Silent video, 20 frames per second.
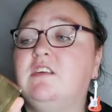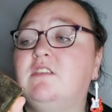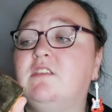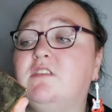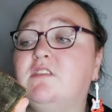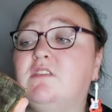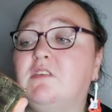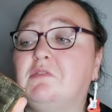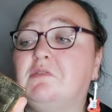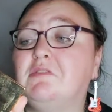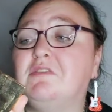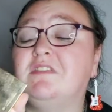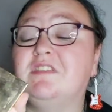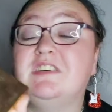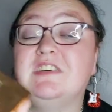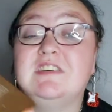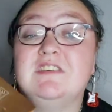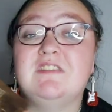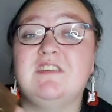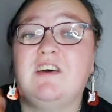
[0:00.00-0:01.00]

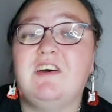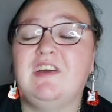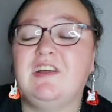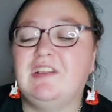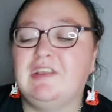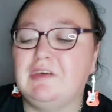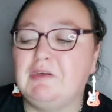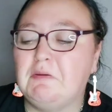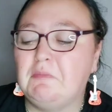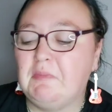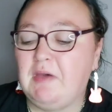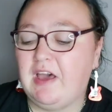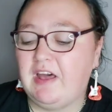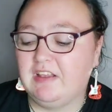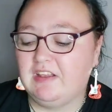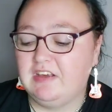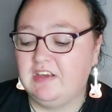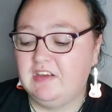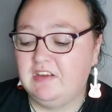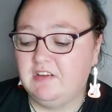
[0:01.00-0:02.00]
Solstice highlight
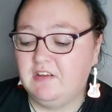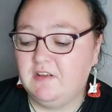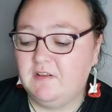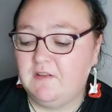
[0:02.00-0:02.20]
palette.